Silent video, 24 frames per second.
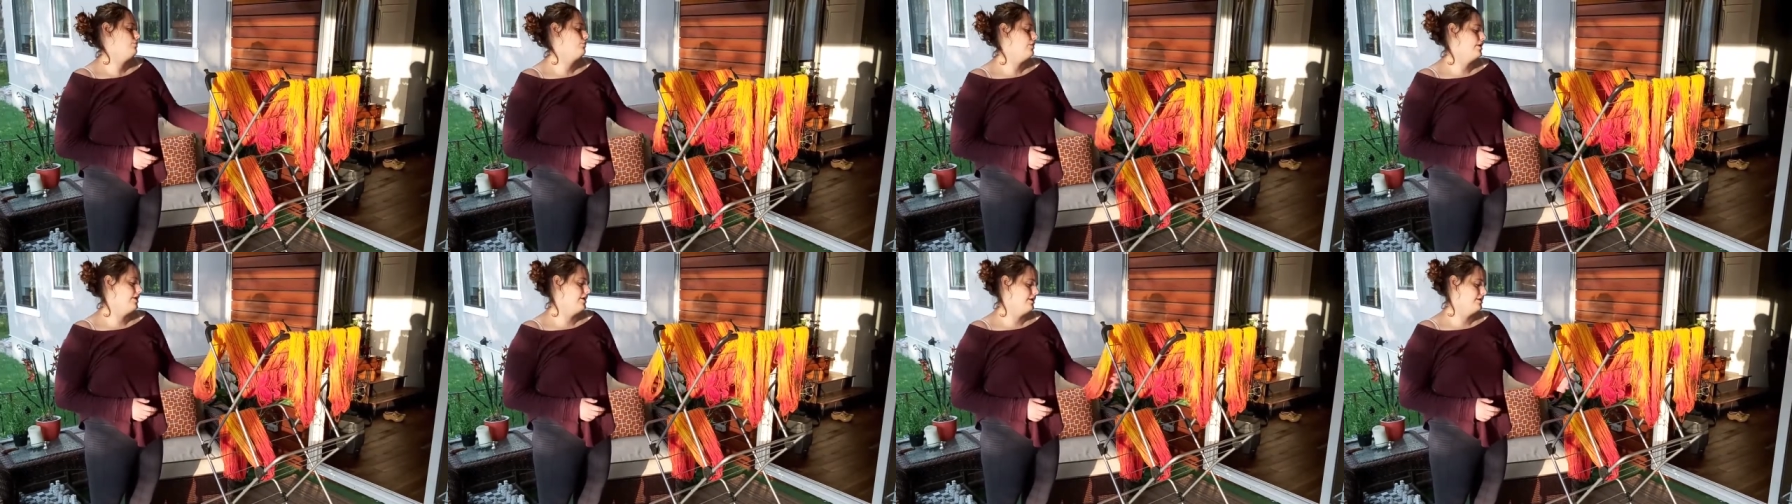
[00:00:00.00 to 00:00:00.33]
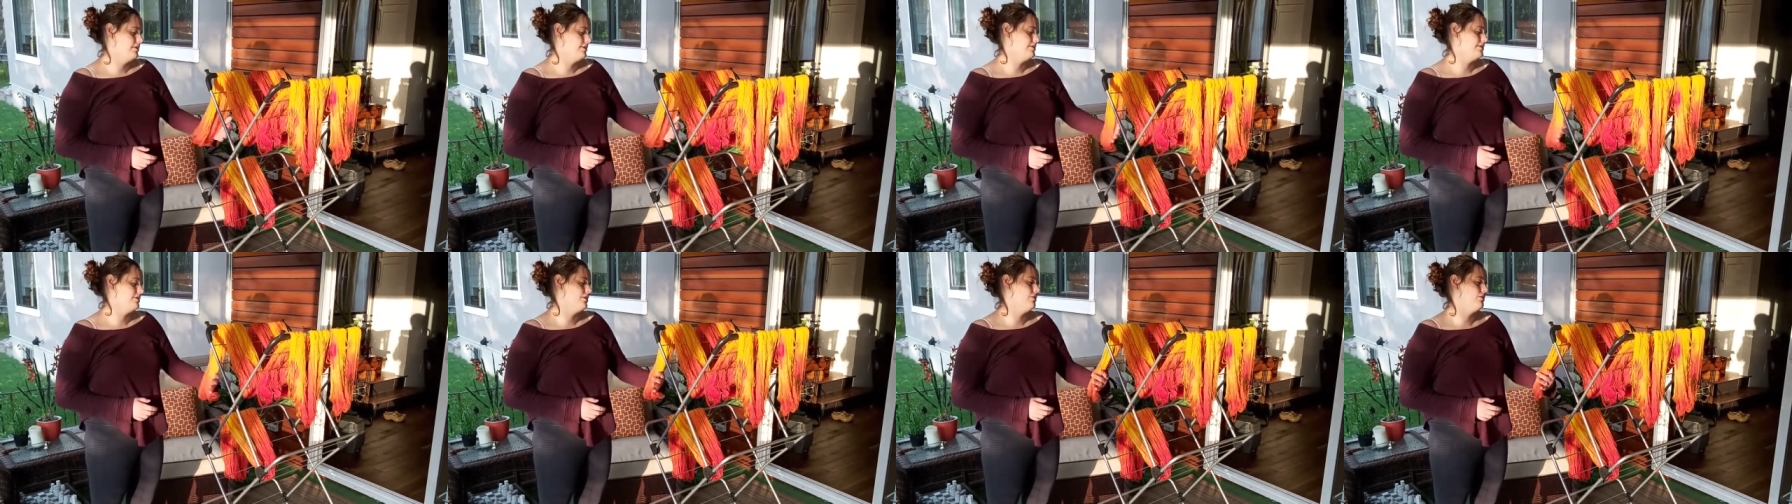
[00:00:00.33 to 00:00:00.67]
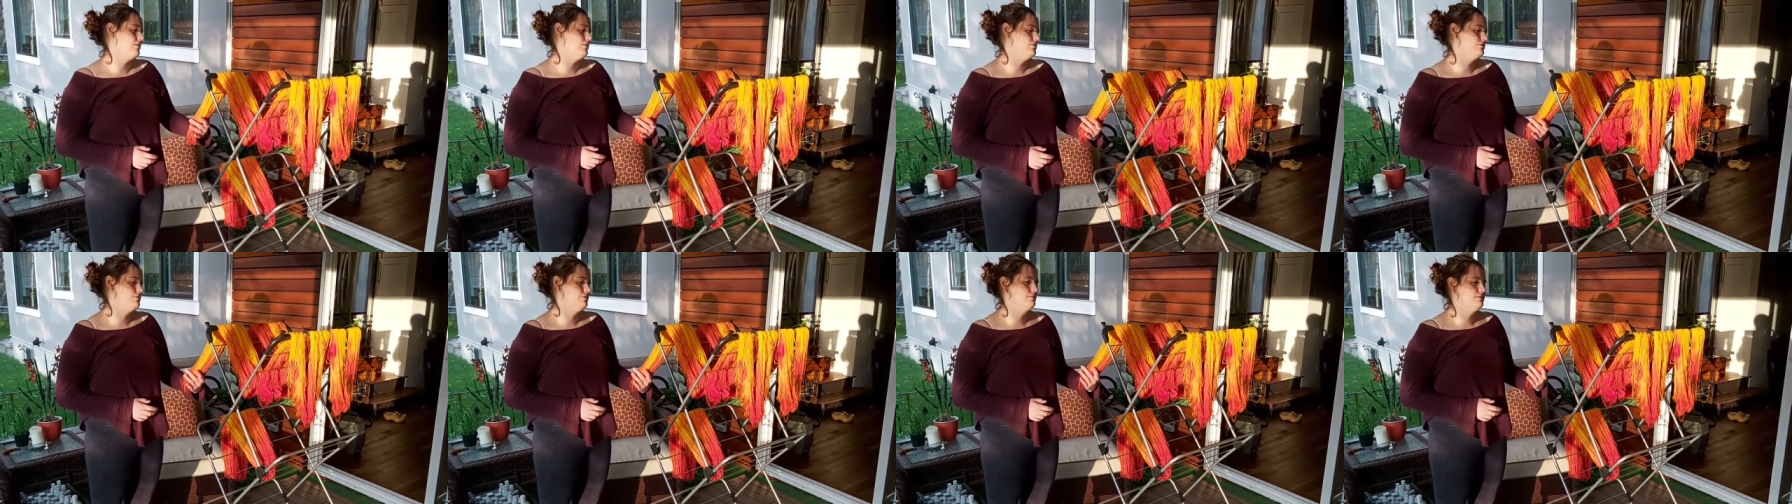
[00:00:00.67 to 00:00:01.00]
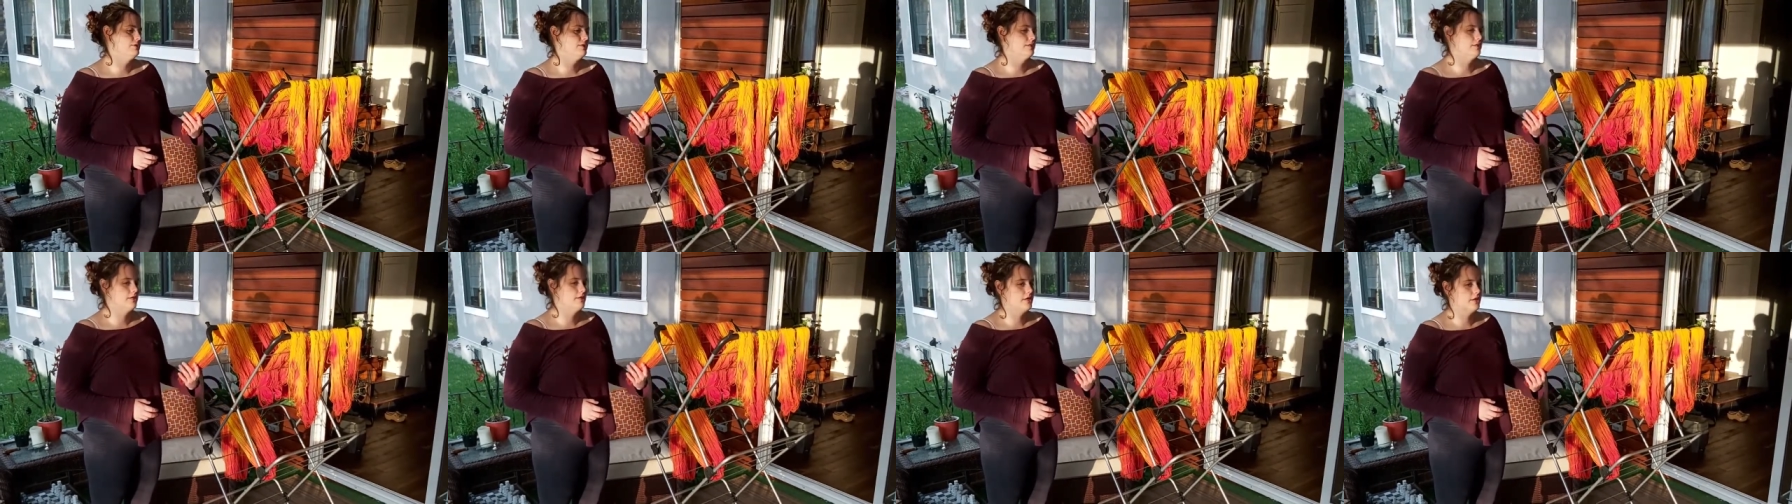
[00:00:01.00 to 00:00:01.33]
When
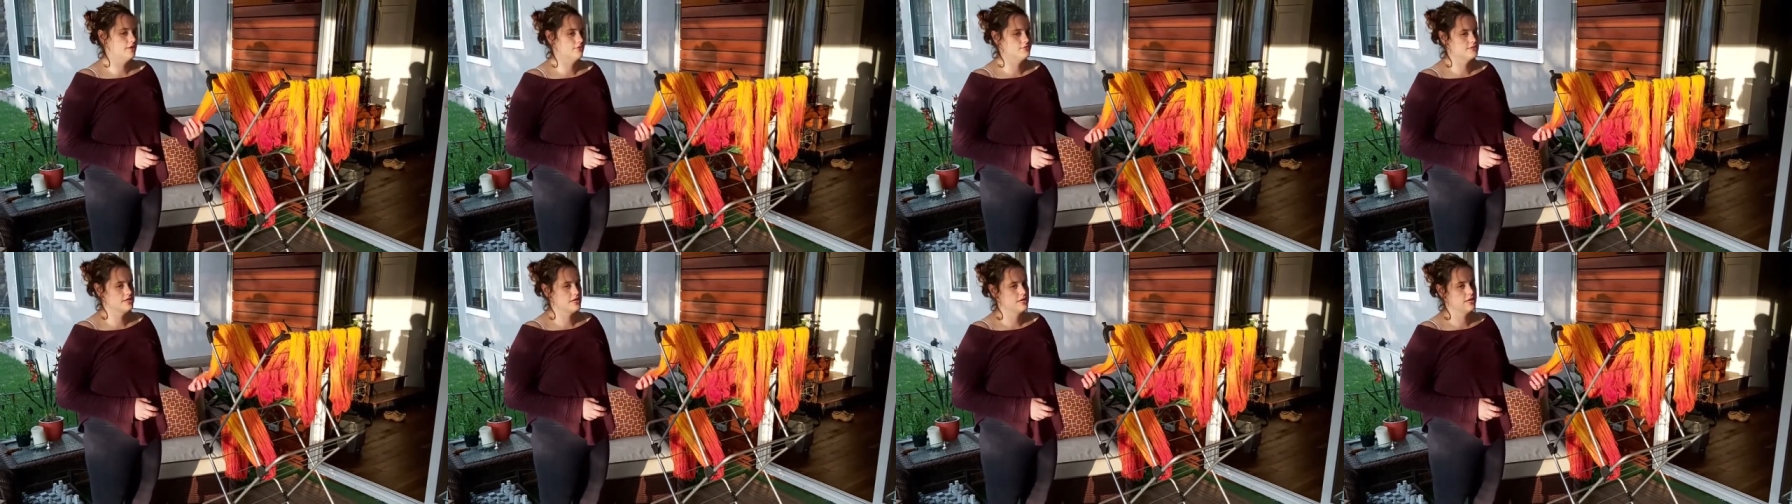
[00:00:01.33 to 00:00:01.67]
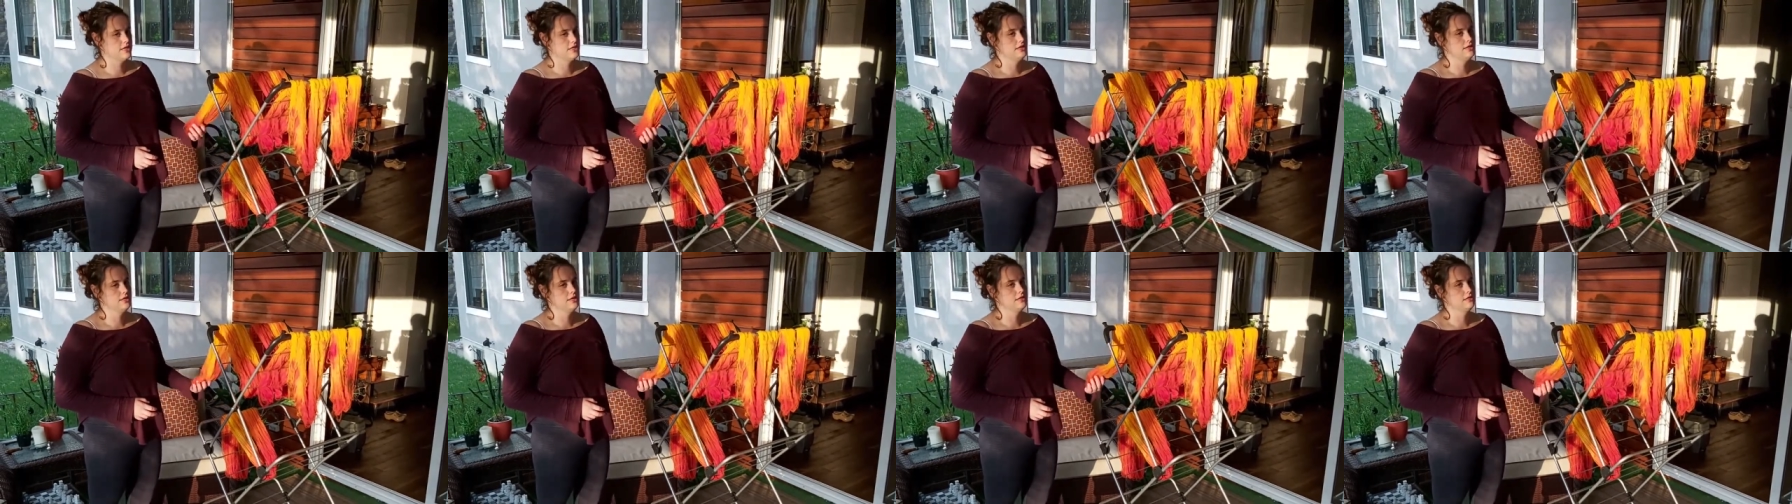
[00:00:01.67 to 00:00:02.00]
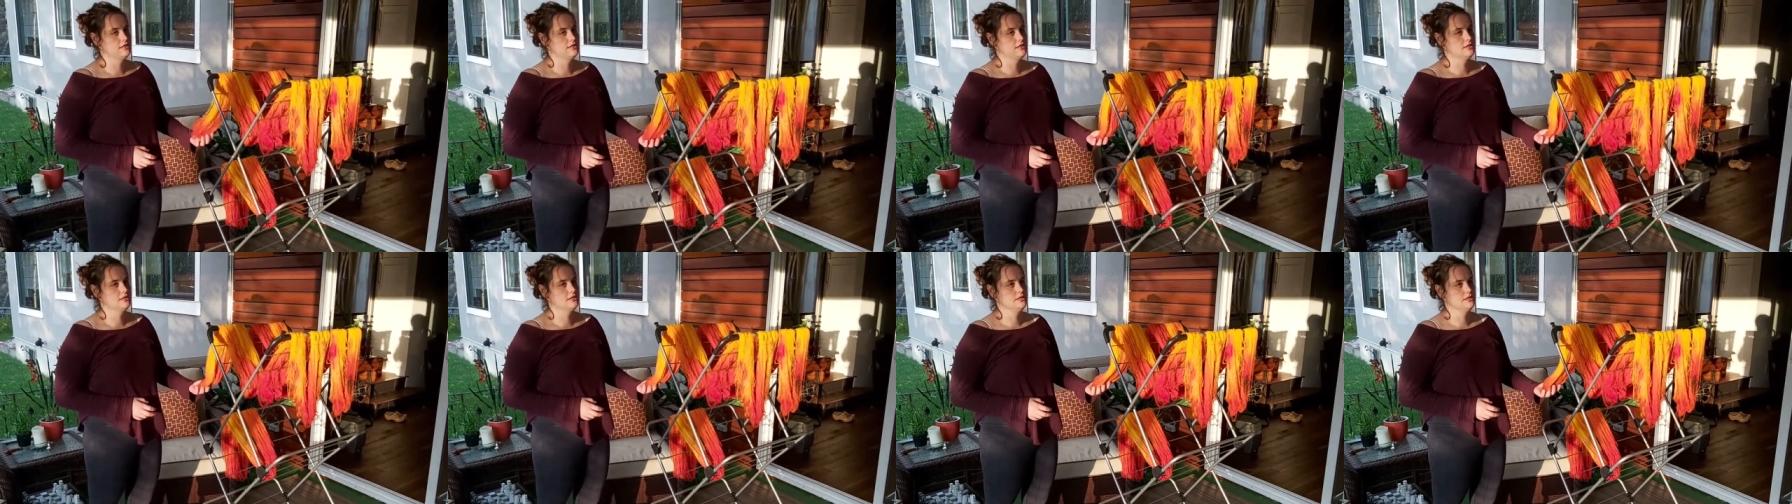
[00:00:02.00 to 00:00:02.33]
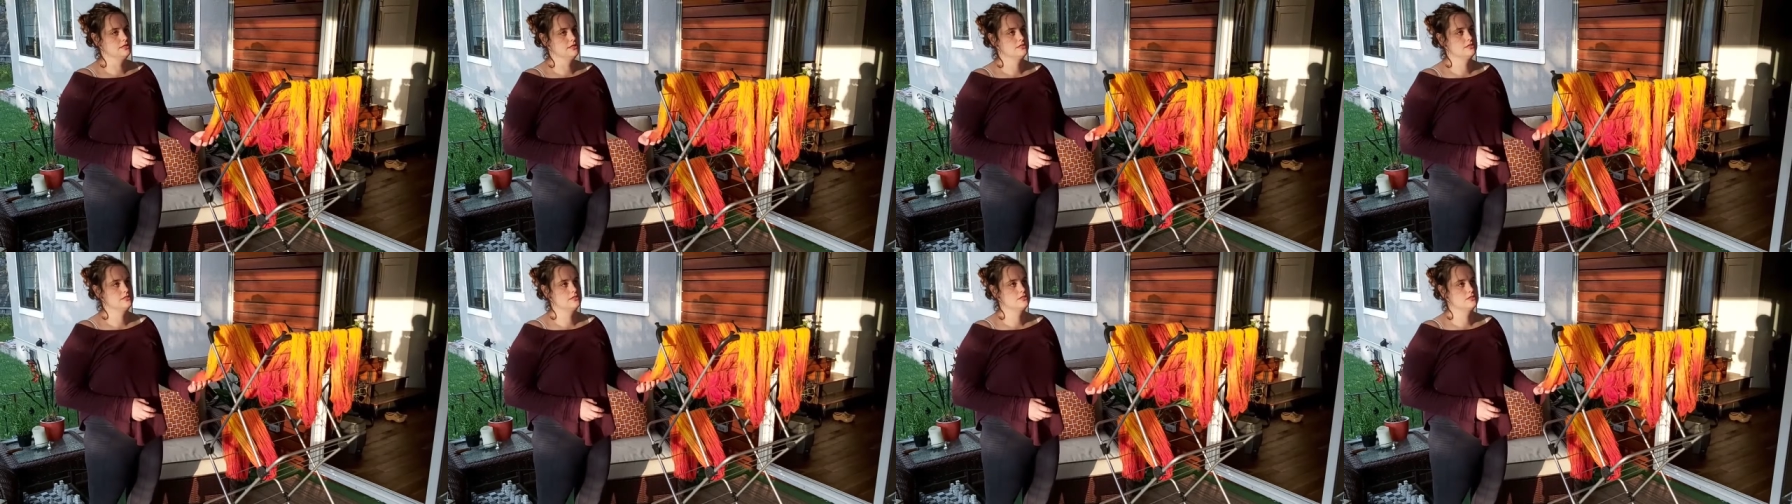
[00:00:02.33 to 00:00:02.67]
ultimately I was adding at
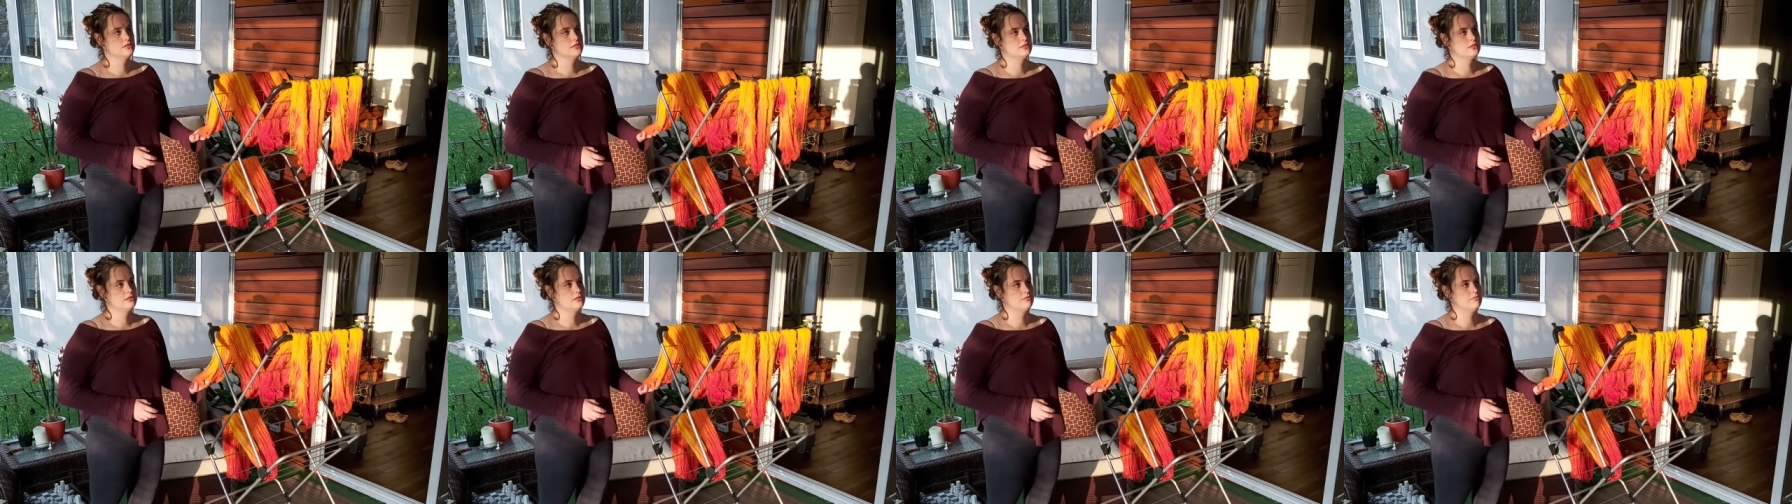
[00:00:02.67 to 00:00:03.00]
least,